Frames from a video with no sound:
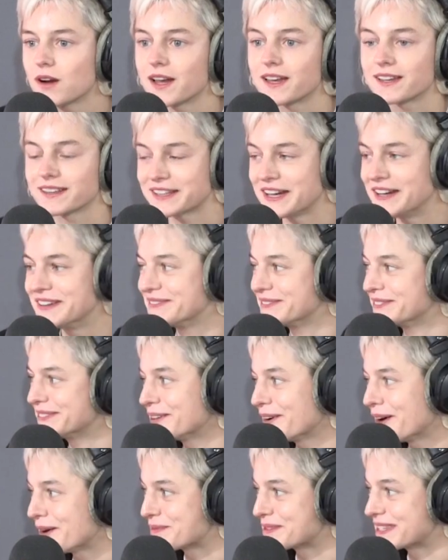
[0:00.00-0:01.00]
right.
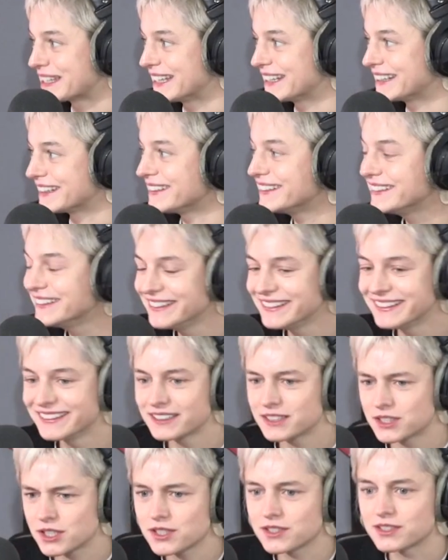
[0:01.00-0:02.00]
Not up with the lingo.
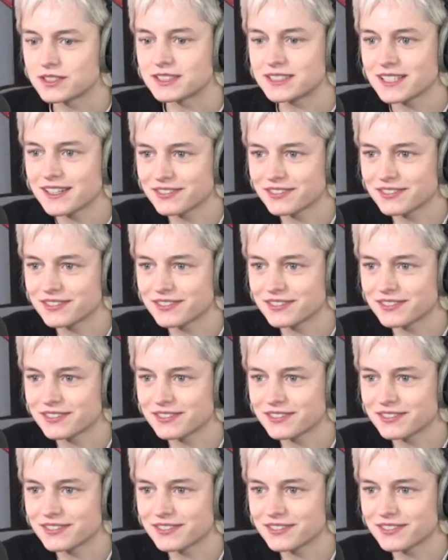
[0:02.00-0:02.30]
Dude,